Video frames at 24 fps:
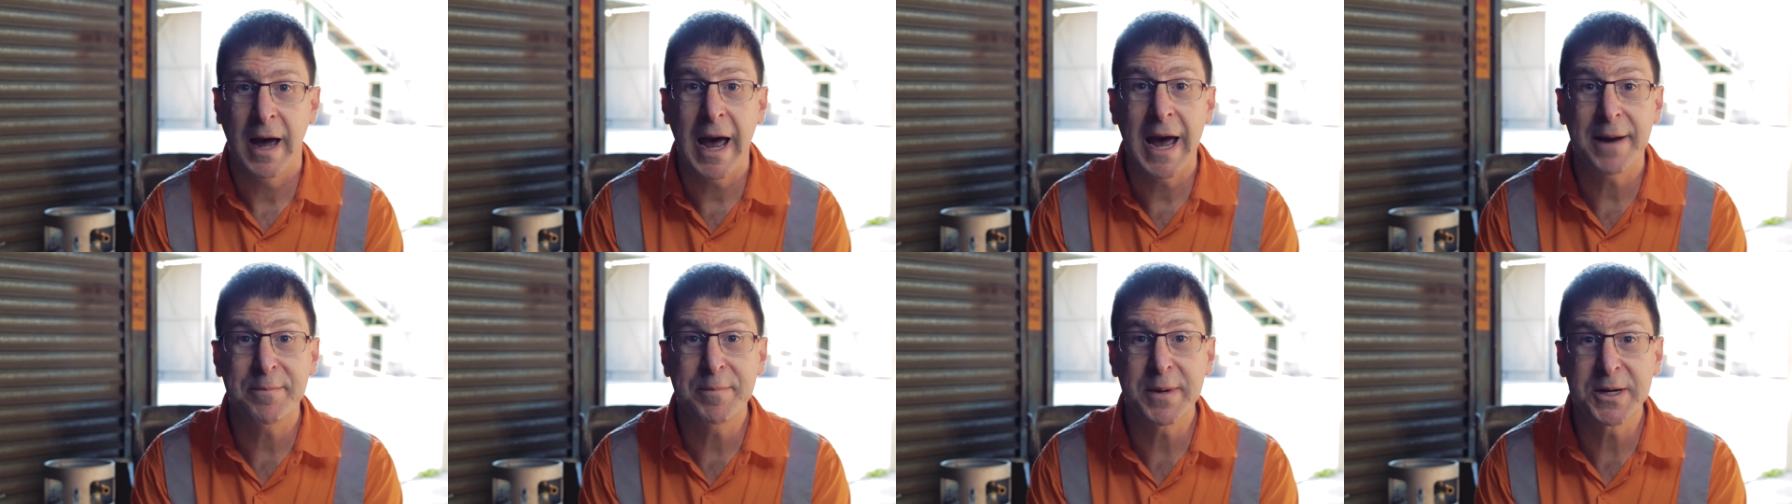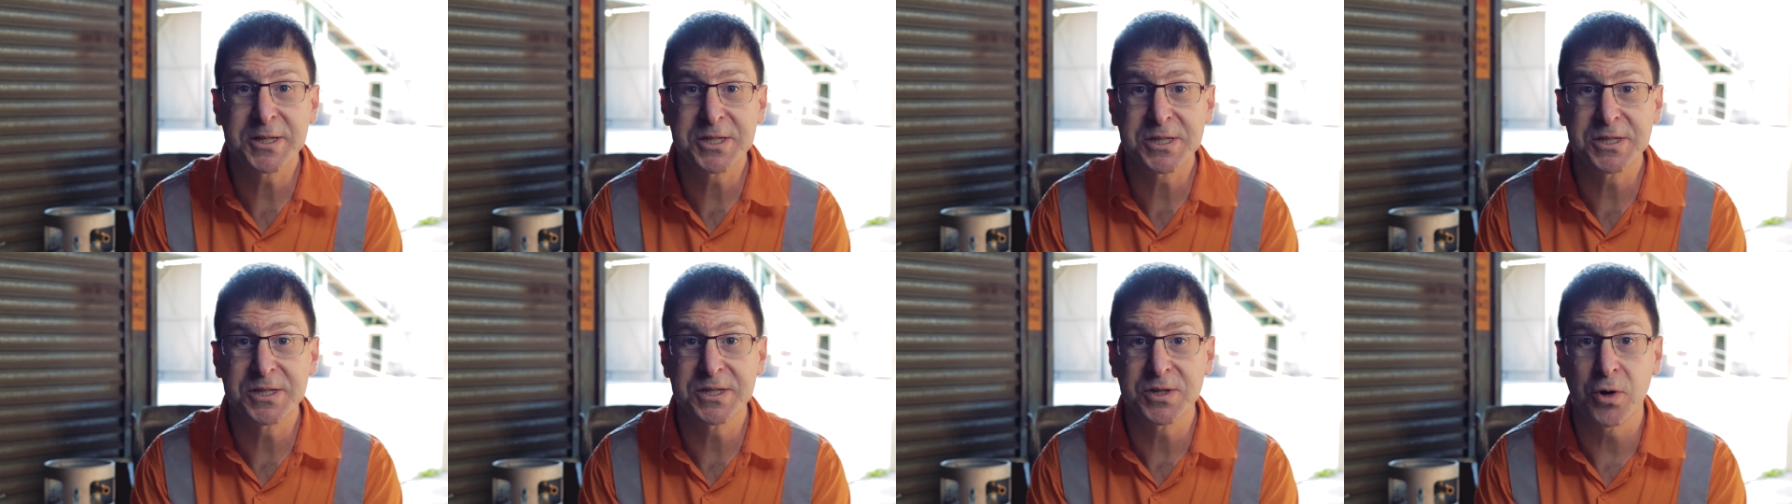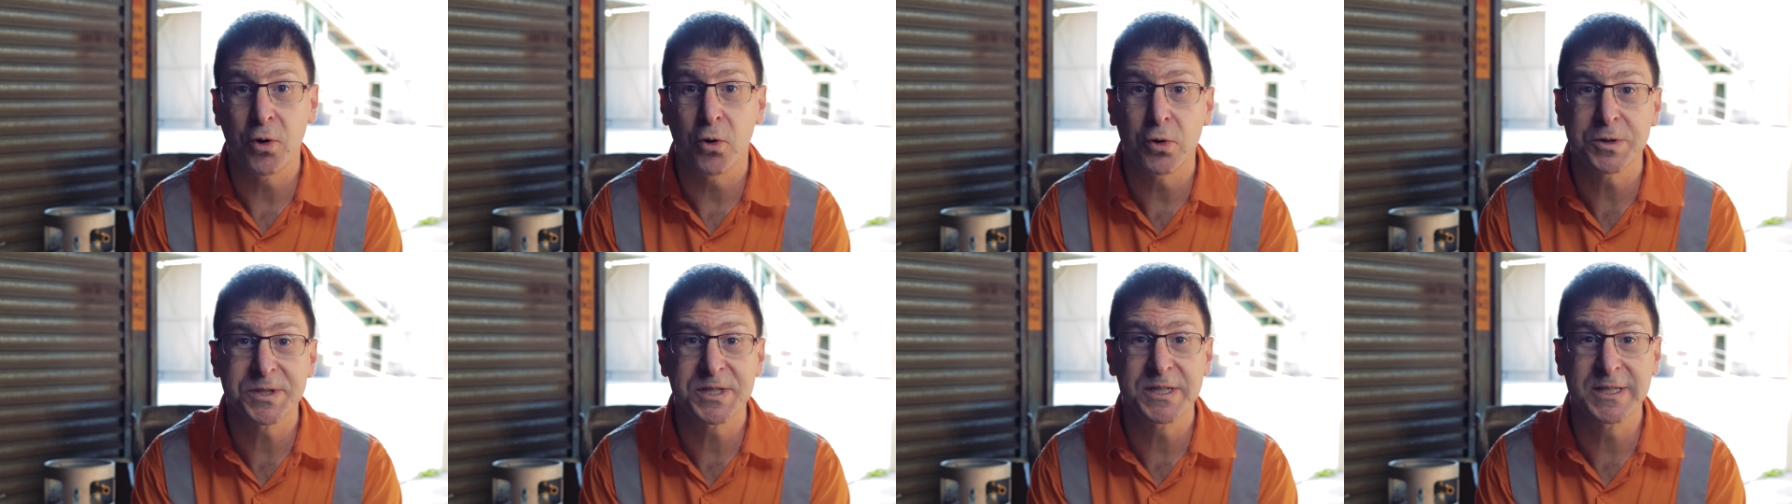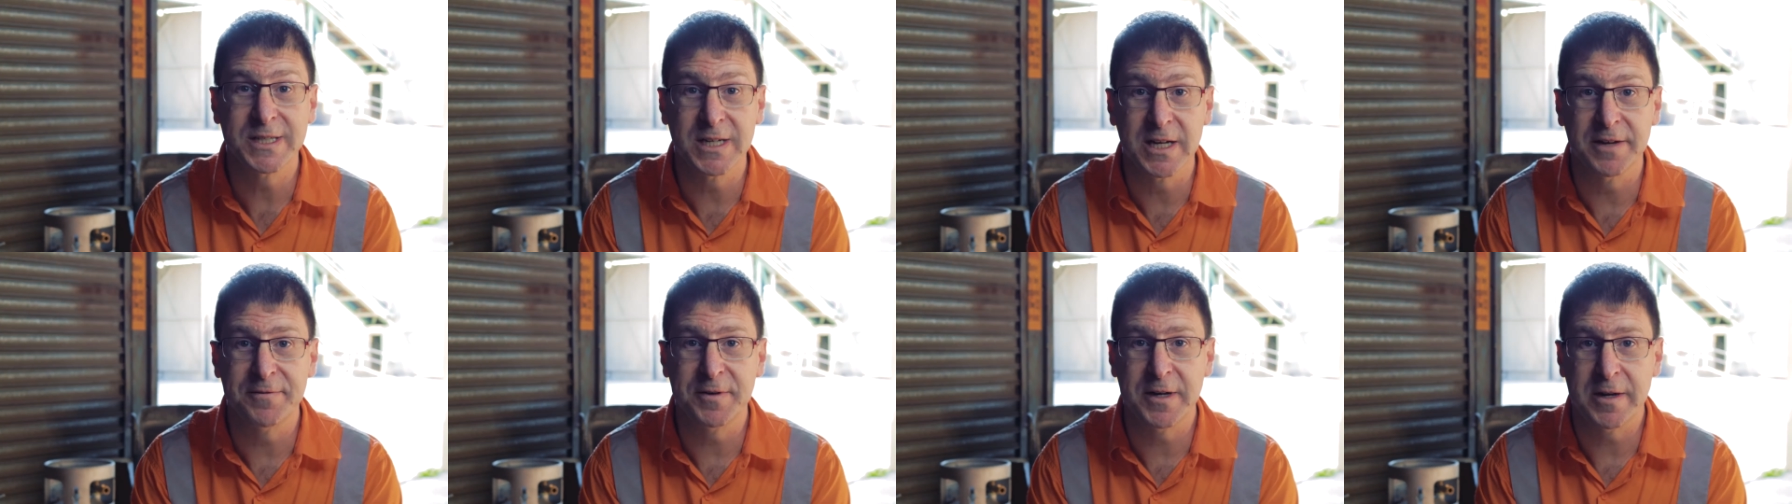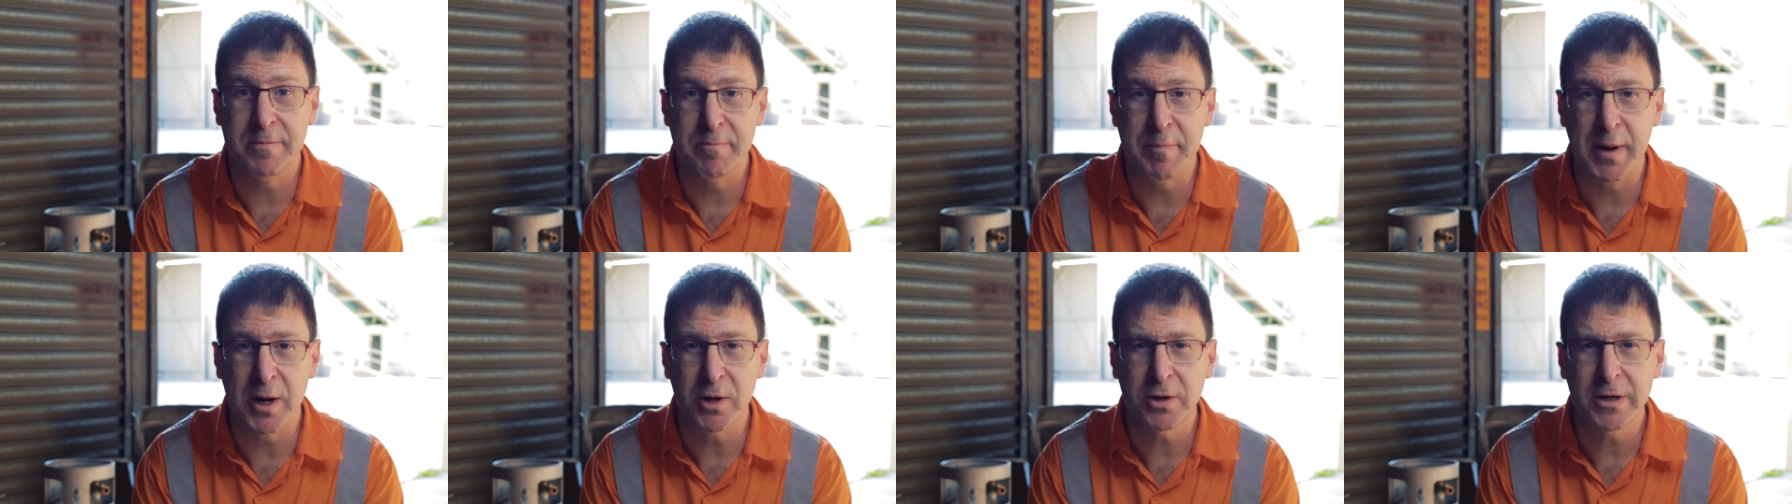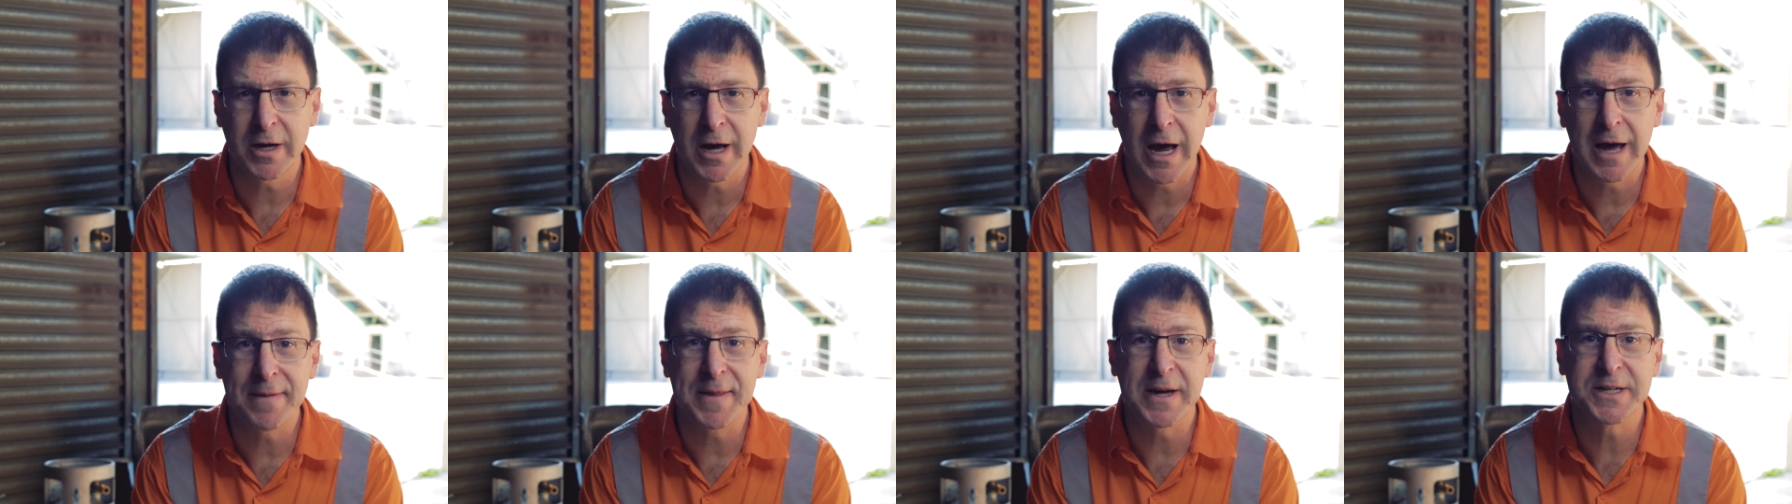Admixtures are also delivered in
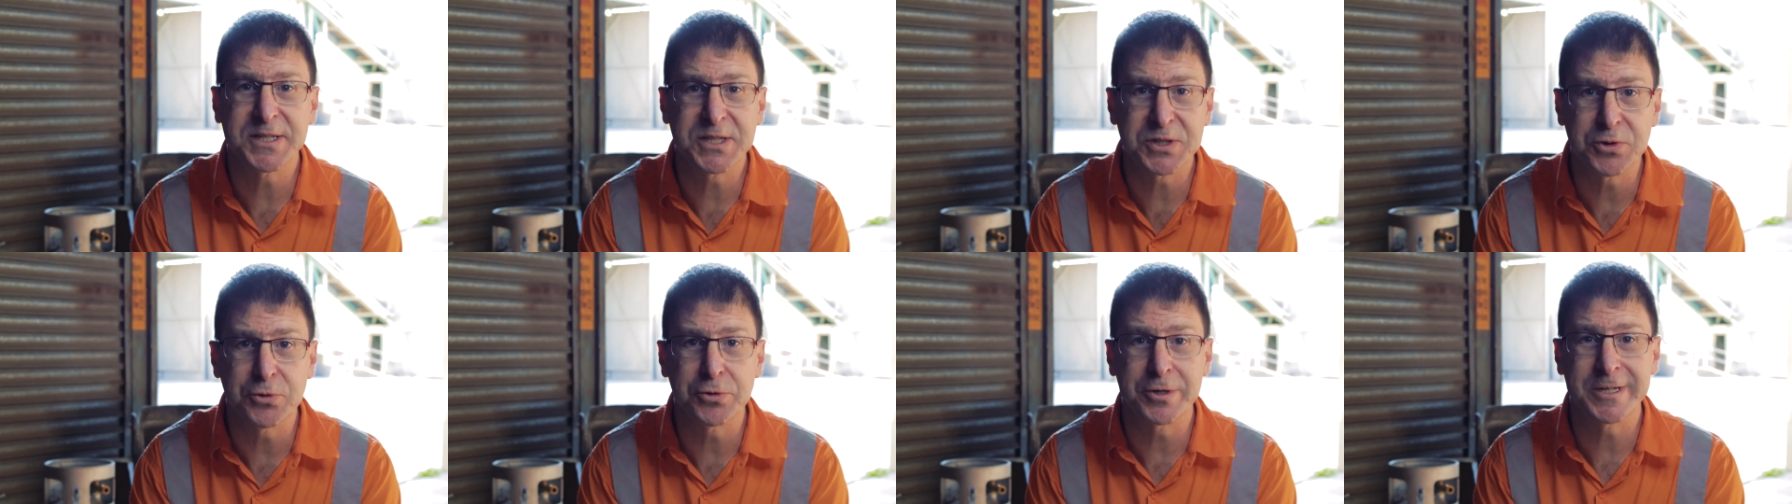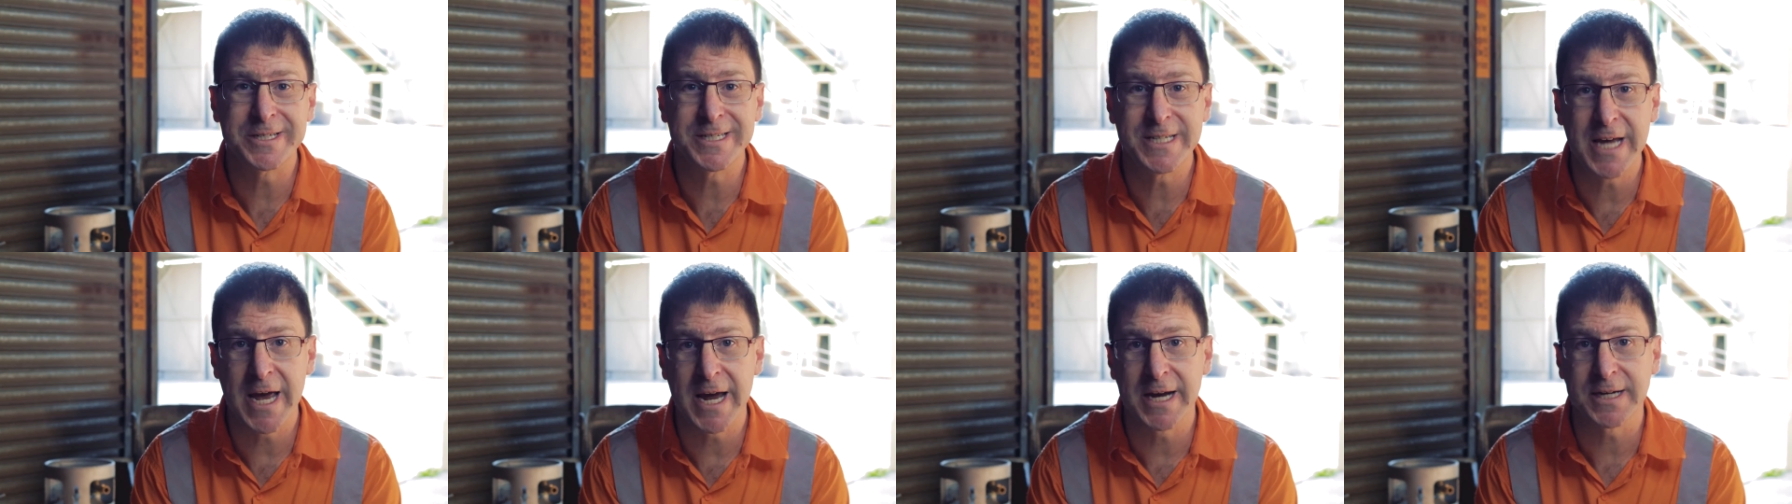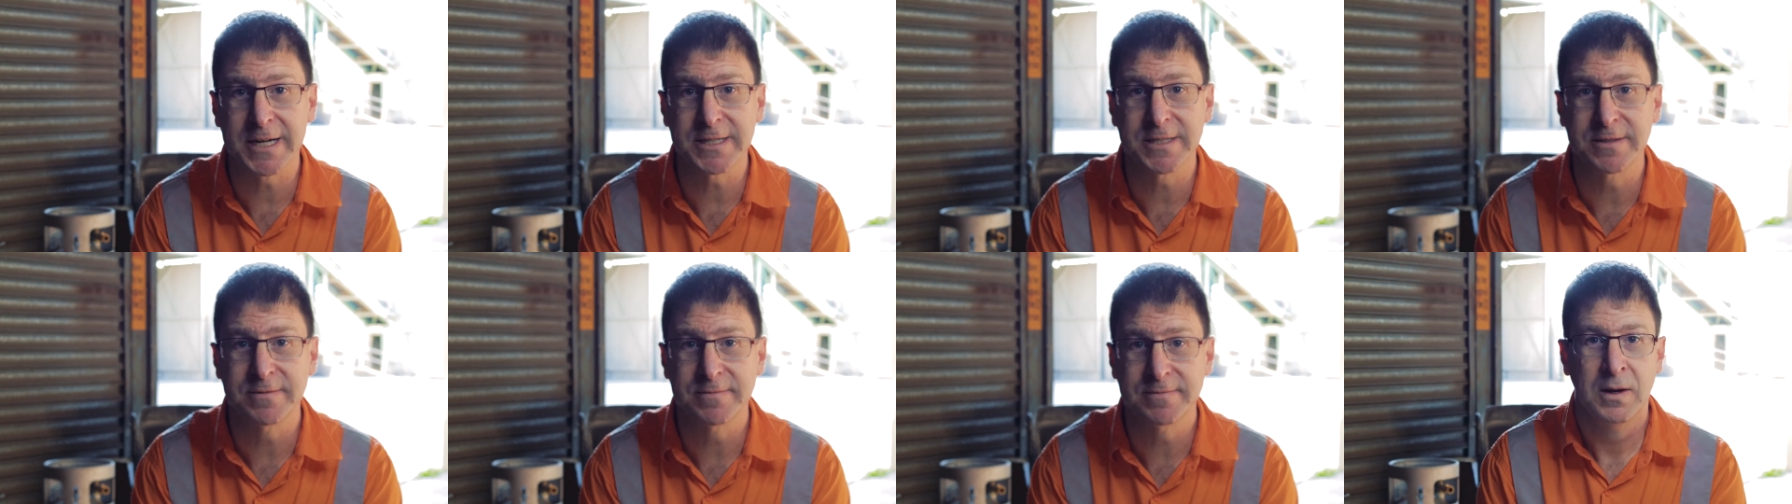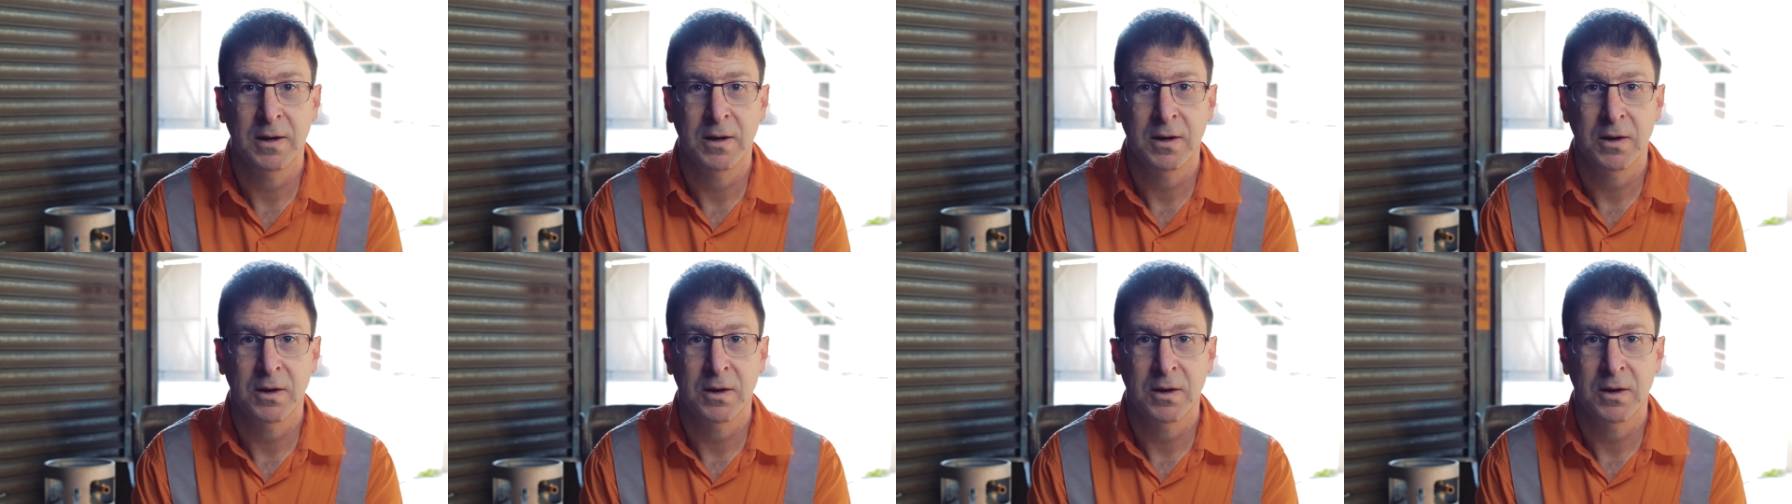bulk and are stored in tanks.